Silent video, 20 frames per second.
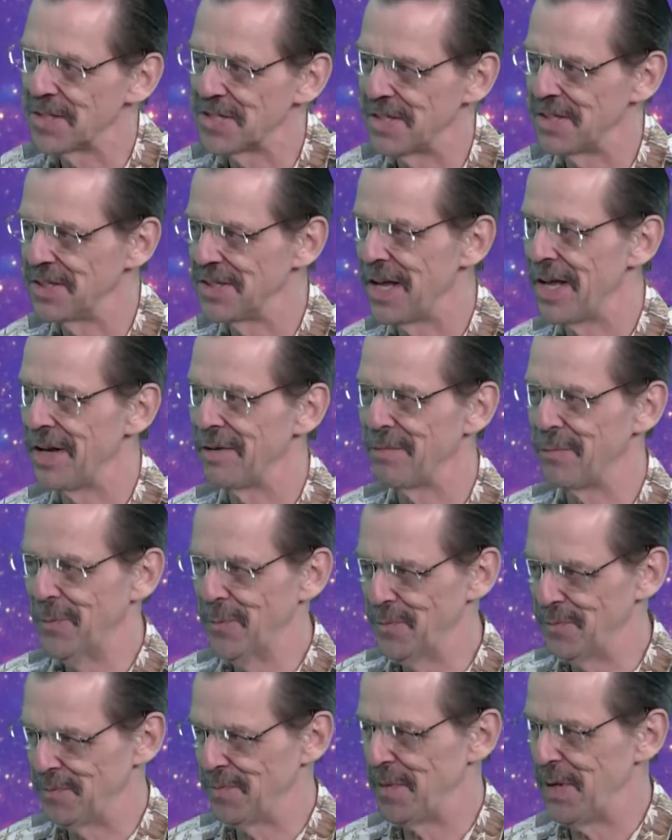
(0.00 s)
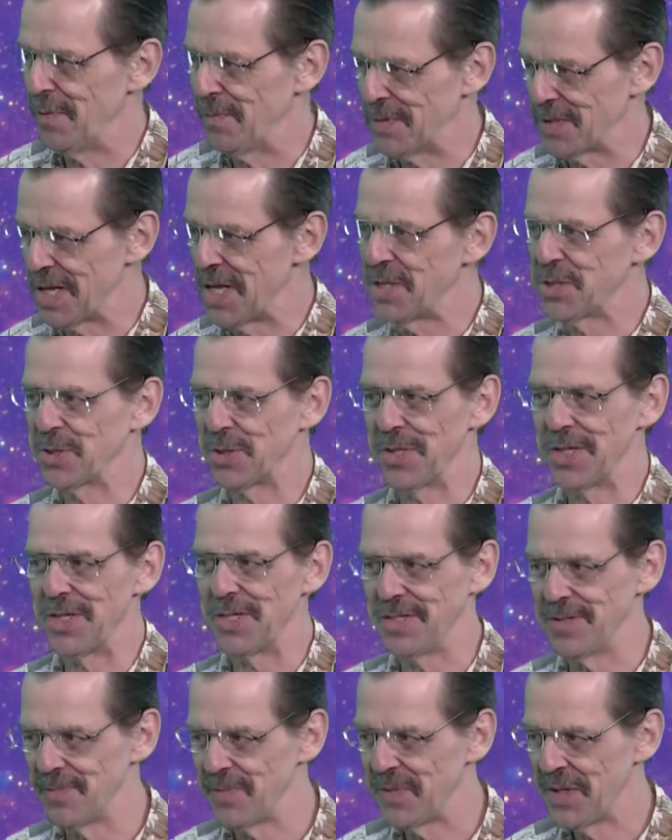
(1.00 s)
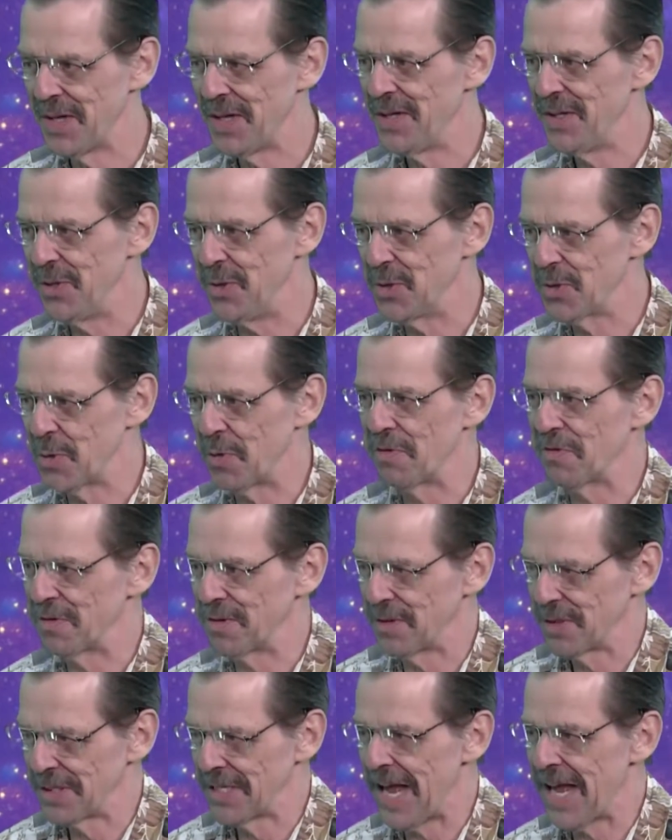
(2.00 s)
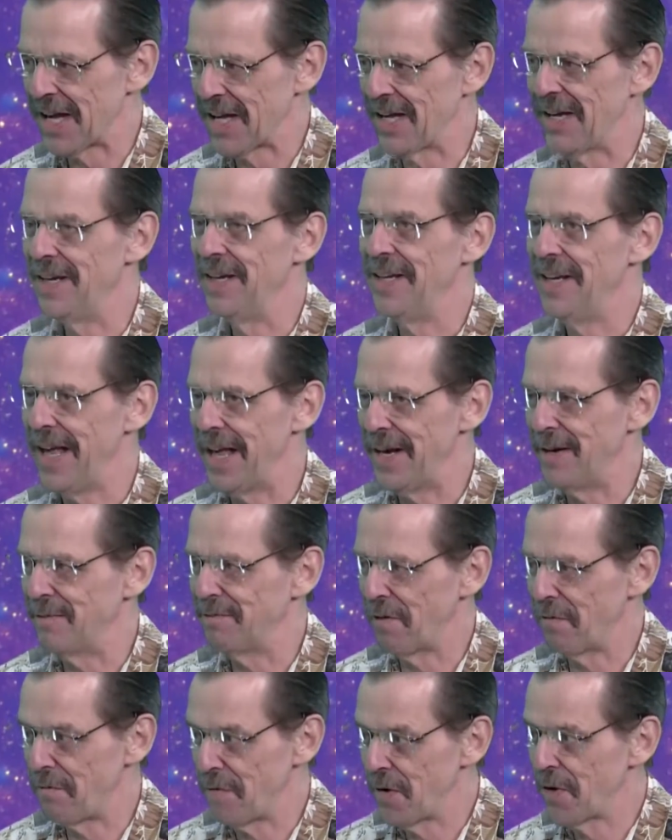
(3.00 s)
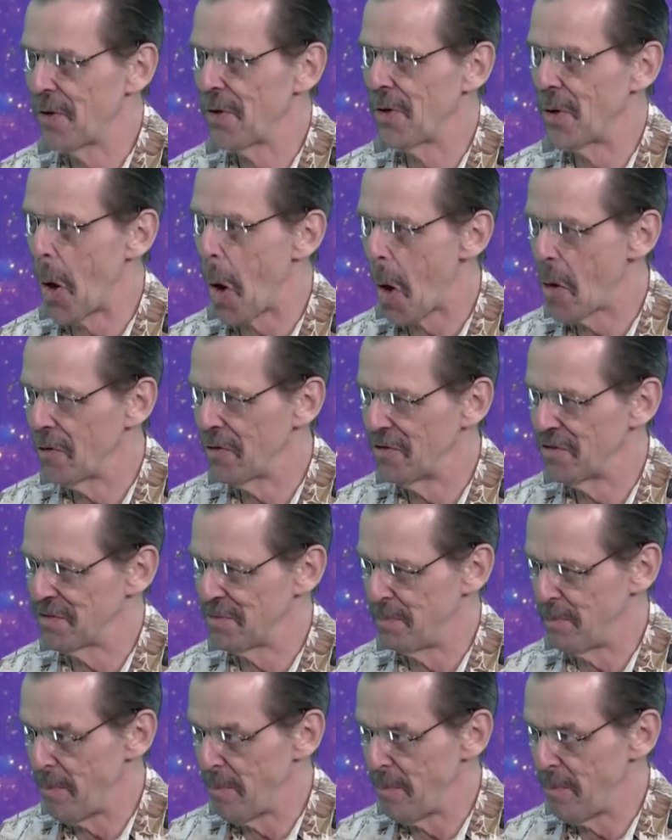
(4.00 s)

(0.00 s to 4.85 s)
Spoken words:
And if essentially you sort of take and fulfill all of